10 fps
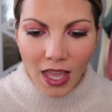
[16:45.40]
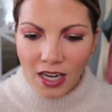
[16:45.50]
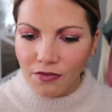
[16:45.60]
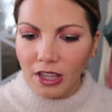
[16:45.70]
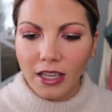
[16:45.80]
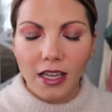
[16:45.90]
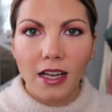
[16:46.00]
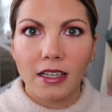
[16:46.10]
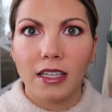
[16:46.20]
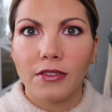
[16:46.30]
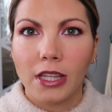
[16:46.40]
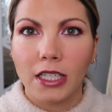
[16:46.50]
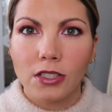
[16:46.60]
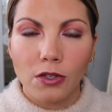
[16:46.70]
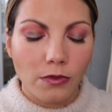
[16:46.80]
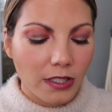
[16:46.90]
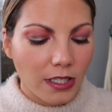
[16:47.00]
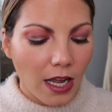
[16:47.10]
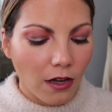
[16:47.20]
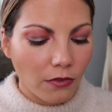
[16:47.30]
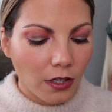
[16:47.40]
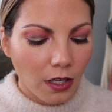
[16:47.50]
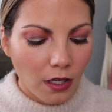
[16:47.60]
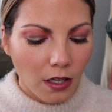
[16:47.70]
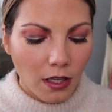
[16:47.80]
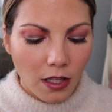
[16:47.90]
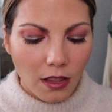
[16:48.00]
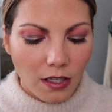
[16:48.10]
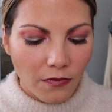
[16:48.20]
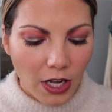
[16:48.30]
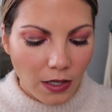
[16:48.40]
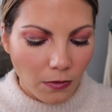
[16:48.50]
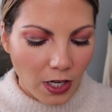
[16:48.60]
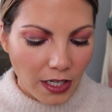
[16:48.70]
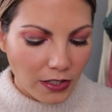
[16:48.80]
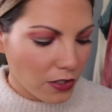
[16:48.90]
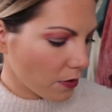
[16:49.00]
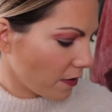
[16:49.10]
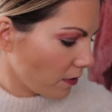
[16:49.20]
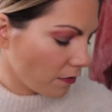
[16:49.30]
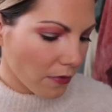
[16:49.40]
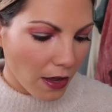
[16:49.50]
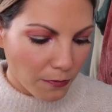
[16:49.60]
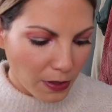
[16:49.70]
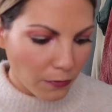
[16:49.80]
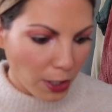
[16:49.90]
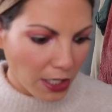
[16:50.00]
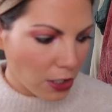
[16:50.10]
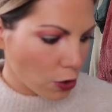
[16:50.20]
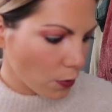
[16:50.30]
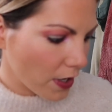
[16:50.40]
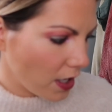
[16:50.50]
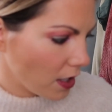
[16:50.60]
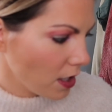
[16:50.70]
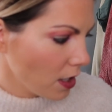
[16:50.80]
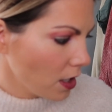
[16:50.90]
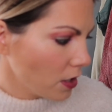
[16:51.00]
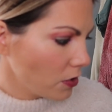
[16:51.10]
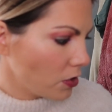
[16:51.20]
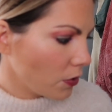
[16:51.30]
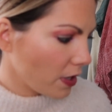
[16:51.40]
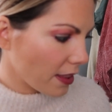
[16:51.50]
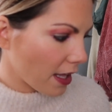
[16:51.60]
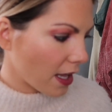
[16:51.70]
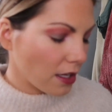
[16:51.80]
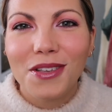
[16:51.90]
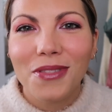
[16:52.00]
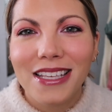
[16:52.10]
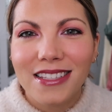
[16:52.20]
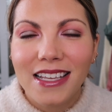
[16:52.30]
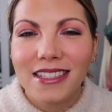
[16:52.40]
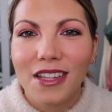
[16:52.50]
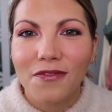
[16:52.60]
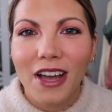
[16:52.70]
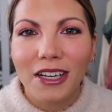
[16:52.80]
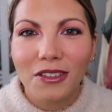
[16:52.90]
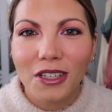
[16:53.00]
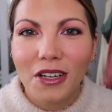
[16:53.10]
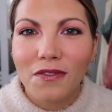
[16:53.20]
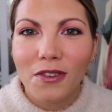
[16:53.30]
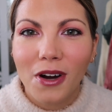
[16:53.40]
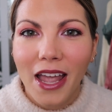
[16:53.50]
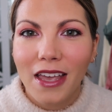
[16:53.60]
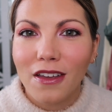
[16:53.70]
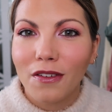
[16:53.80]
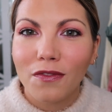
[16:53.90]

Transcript: And I feel like it kind of even like tones down the Divine Wine. So I've been really enjoying doing that. So this is the final look for a